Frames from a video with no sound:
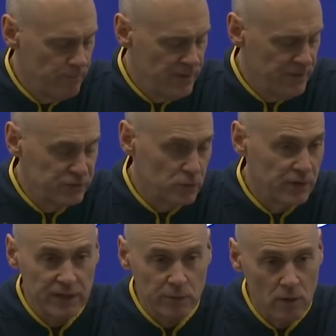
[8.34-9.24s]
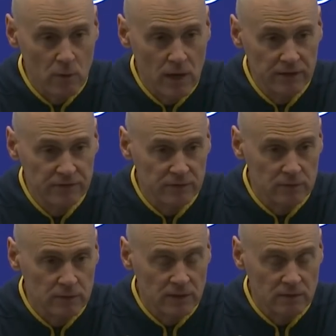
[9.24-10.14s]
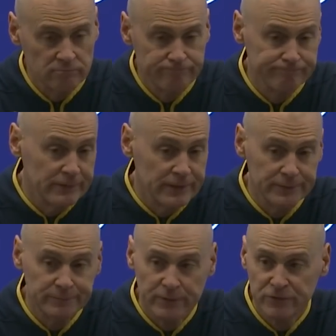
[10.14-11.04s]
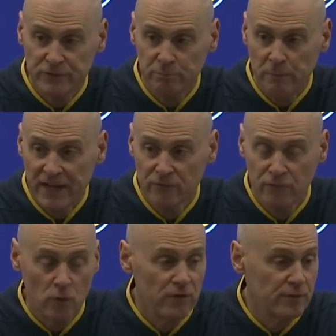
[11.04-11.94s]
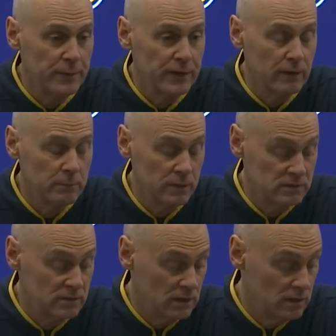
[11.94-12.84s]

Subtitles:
they scored 8 in a row on us, and then, you know, it was just back and forth from there. But